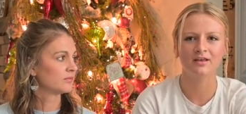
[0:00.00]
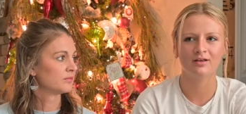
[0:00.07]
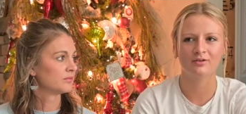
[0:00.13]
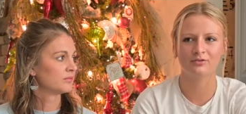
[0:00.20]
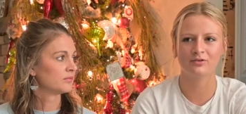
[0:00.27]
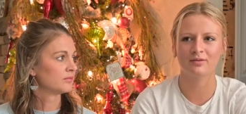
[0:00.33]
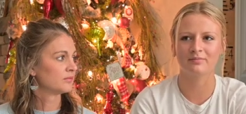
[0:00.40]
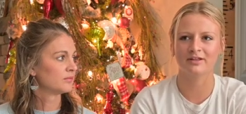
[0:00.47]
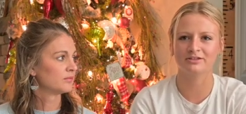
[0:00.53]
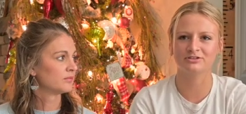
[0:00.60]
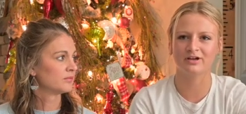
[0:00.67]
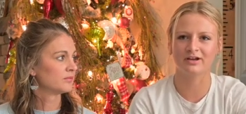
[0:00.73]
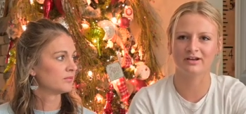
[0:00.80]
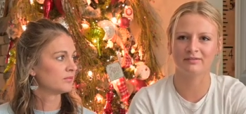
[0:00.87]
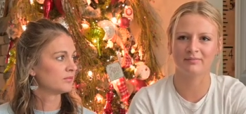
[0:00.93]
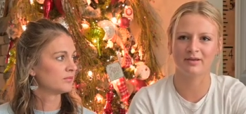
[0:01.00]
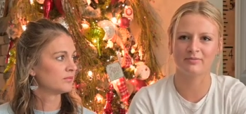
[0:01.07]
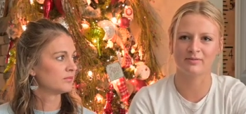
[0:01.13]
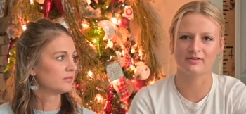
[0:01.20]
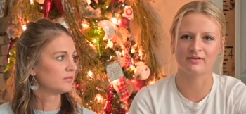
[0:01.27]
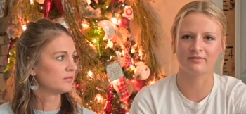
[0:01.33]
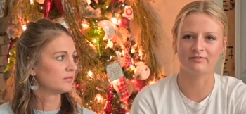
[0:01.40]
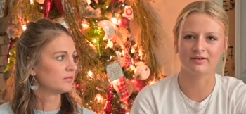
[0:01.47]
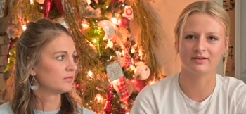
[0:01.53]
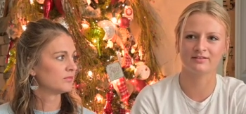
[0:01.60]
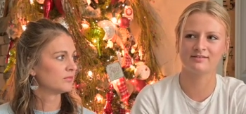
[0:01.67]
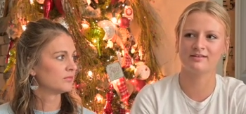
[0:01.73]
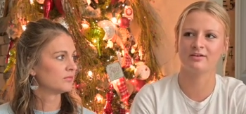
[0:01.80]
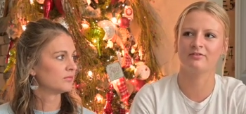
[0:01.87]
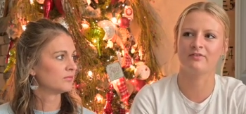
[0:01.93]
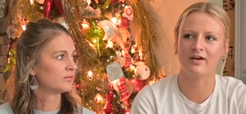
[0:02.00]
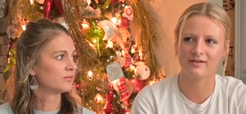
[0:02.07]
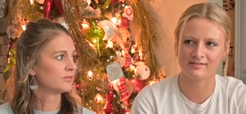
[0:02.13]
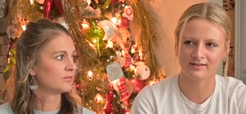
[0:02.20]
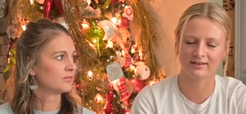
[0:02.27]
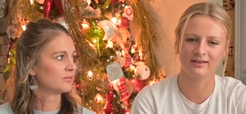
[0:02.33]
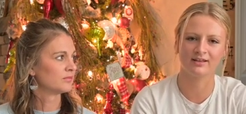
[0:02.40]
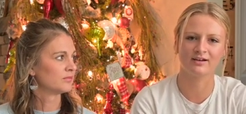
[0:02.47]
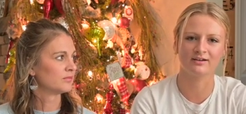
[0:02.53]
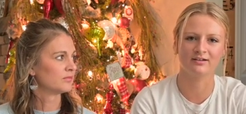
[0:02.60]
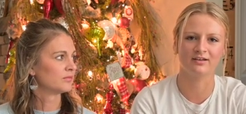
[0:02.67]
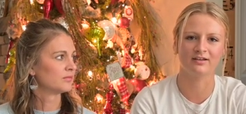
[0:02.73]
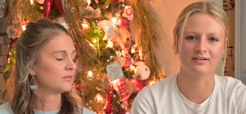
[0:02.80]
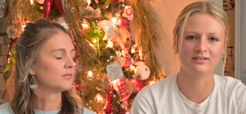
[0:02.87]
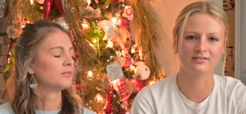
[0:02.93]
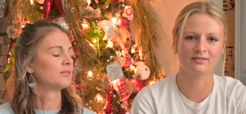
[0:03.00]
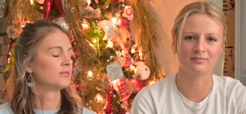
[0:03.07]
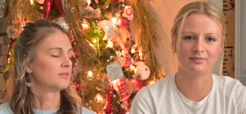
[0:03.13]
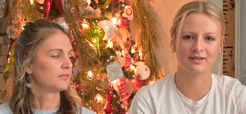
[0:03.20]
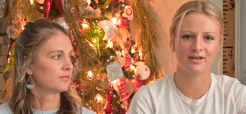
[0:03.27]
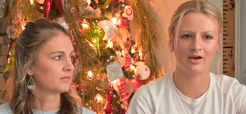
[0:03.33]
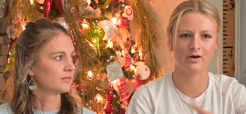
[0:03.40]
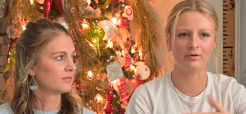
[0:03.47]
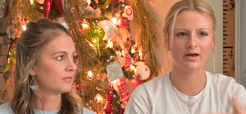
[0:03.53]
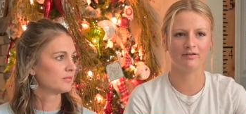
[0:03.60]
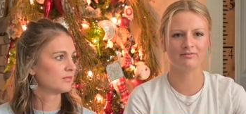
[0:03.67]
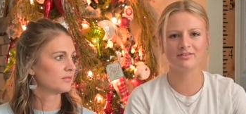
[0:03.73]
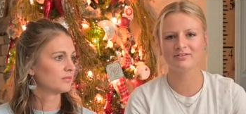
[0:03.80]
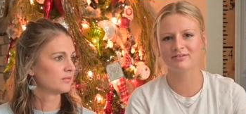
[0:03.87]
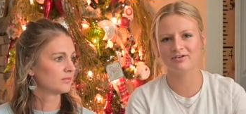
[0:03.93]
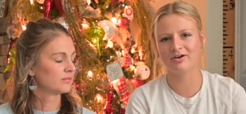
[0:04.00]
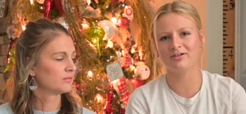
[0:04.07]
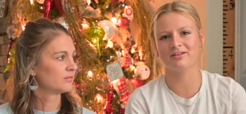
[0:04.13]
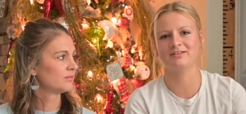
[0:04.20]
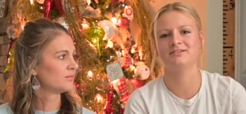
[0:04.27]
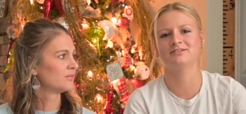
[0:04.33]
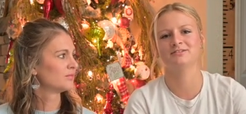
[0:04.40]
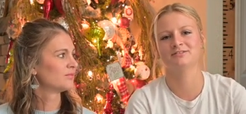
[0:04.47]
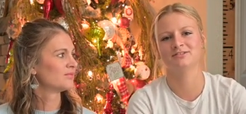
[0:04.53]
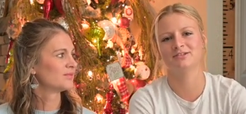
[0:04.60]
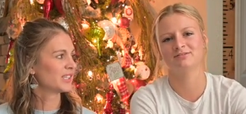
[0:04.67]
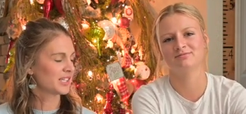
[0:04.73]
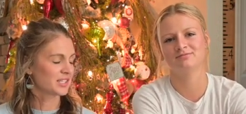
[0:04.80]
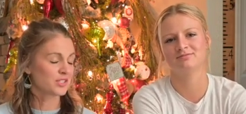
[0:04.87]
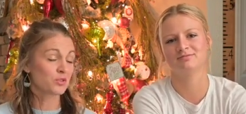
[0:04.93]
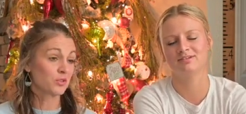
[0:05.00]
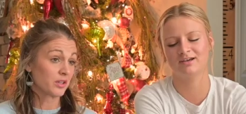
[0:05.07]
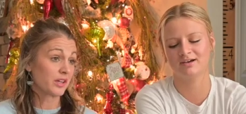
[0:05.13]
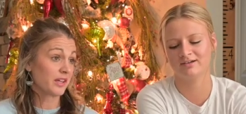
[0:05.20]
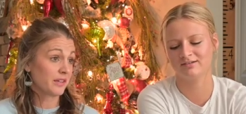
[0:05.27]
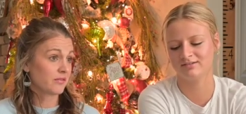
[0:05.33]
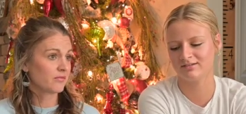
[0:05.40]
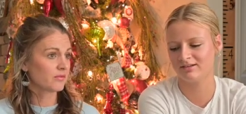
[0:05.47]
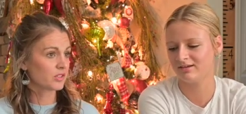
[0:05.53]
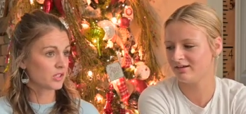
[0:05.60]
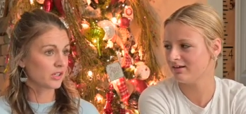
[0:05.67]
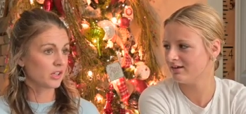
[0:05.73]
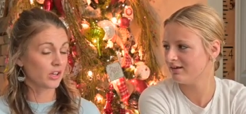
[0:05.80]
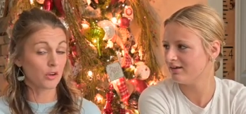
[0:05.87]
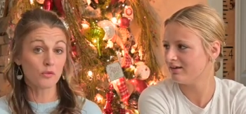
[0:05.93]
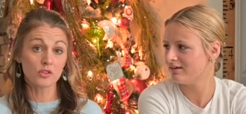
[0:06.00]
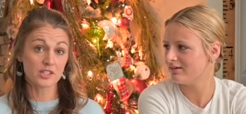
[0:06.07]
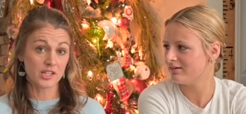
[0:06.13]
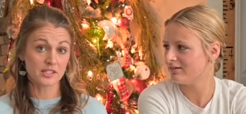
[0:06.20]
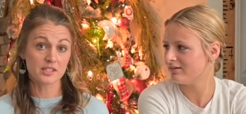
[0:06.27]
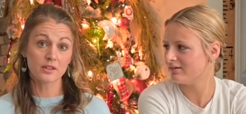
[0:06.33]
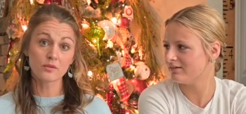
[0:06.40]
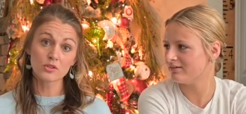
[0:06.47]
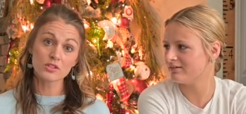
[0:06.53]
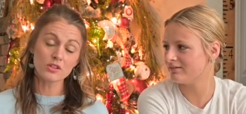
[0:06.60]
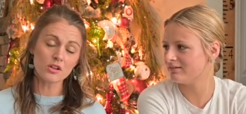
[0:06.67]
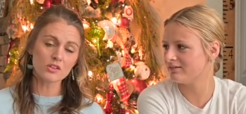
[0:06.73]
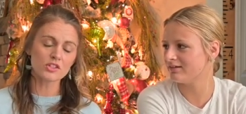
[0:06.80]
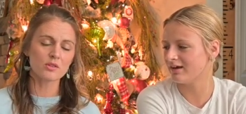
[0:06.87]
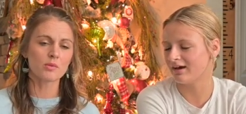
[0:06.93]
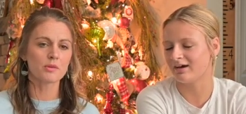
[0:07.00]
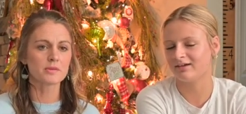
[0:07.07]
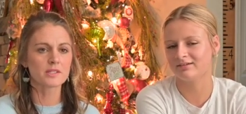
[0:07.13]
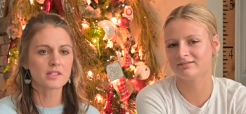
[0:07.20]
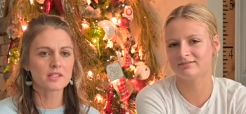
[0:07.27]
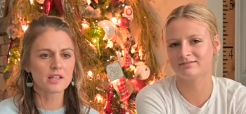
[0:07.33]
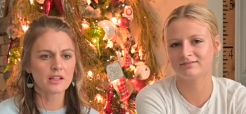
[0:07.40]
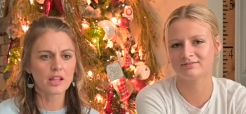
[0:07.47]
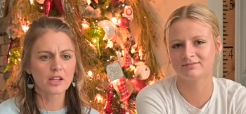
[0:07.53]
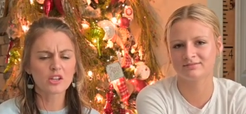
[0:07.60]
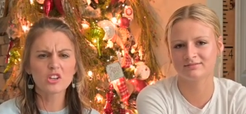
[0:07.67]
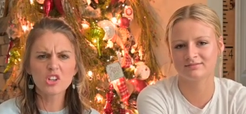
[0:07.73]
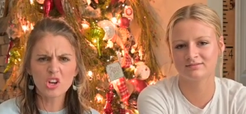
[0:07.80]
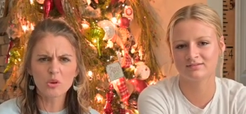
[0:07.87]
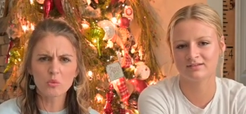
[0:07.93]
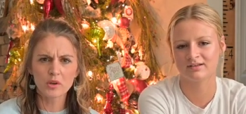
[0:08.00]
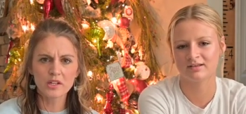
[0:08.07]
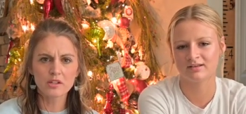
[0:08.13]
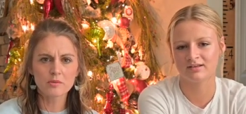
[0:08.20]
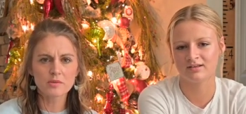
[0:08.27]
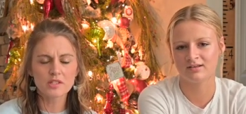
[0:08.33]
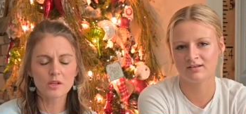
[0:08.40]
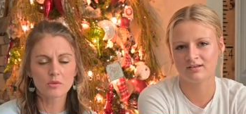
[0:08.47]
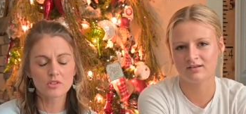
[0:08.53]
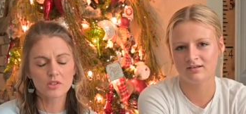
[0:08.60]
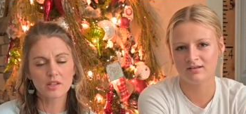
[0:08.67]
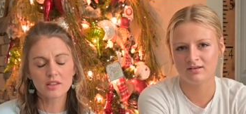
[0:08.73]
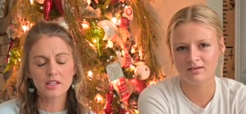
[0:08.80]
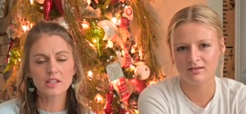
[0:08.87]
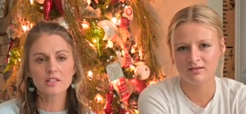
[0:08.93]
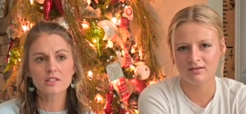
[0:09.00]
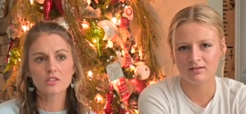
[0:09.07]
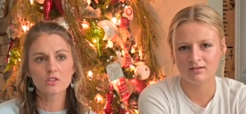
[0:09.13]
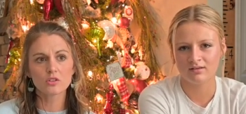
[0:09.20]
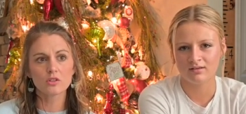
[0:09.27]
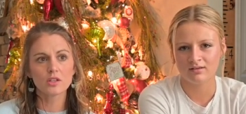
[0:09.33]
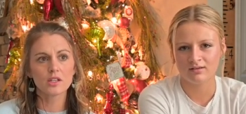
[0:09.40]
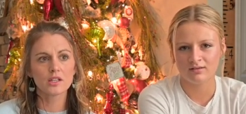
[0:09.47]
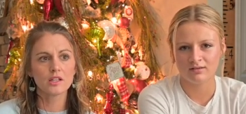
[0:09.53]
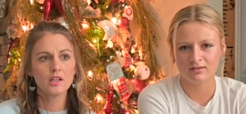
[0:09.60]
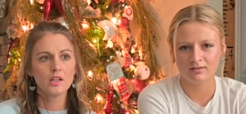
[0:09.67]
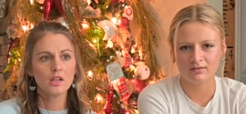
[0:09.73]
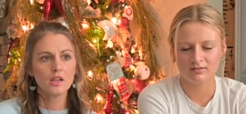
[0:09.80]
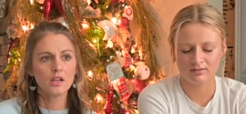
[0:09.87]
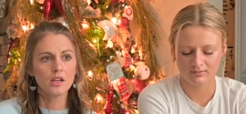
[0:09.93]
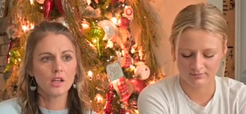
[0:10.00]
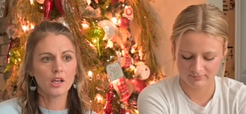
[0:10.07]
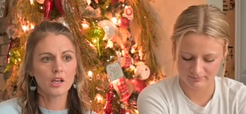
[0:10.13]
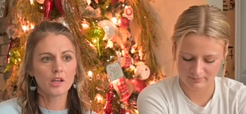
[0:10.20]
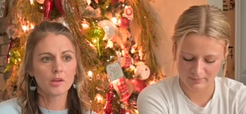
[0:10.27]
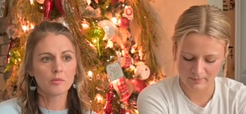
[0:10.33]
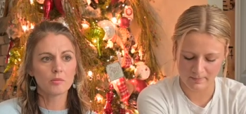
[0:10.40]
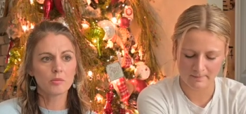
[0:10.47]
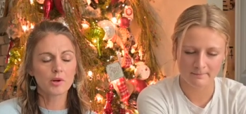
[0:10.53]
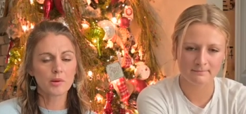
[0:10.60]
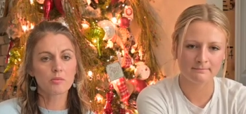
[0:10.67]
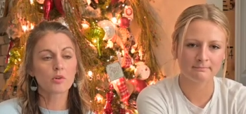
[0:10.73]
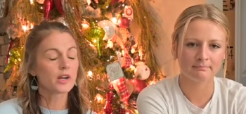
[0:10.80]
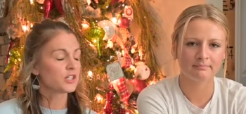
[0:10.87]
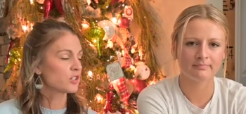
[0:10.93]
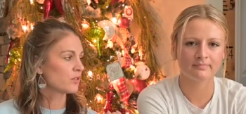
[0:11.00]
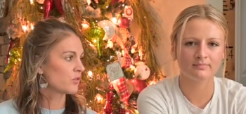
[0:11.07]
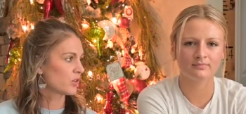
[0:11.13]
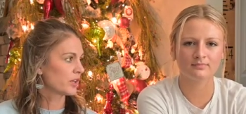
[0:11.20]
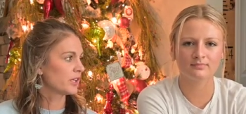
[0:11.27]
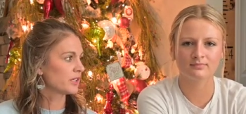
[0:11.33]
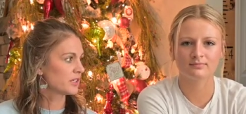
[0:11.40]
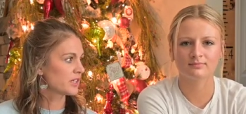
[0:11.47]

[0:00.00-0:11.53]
Speaker 1: And so I'm like trying to make myself like see how fast I can get it done because I'm like I'll have these in college. So, yes, or yeah. and
Speaker 2: you know for testing for scholarship yeah. purposes and like you know reading them slower. So I think it's good um, preparation for end